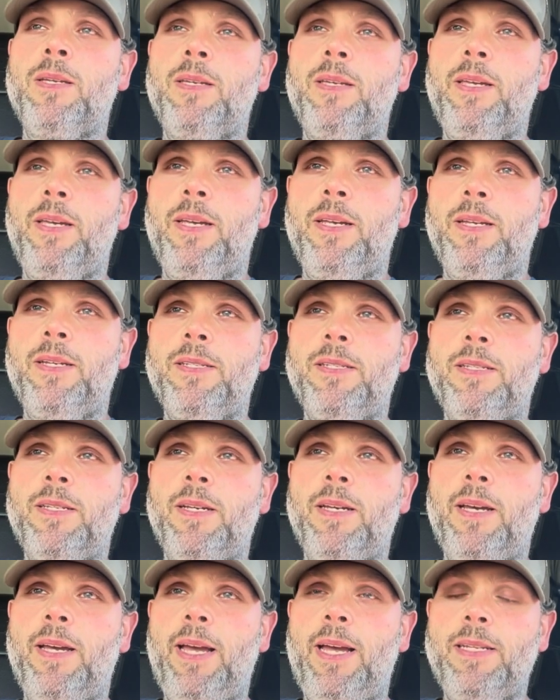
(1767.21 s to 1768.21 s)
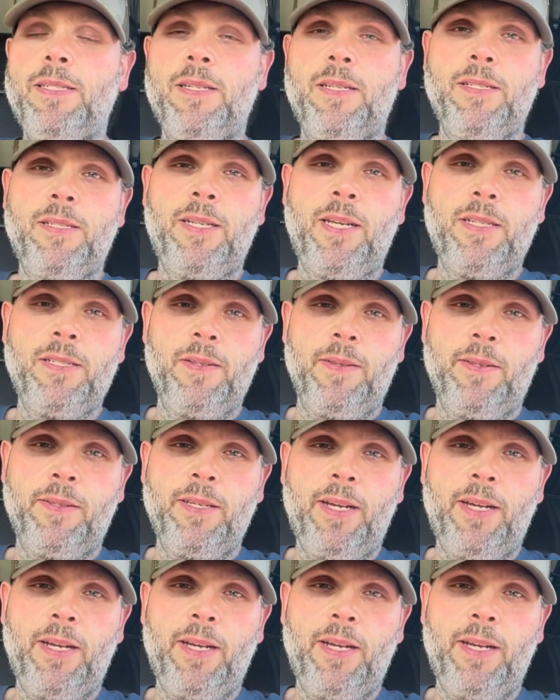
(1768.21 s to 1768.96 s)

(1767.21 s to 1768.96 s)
is, as it says in the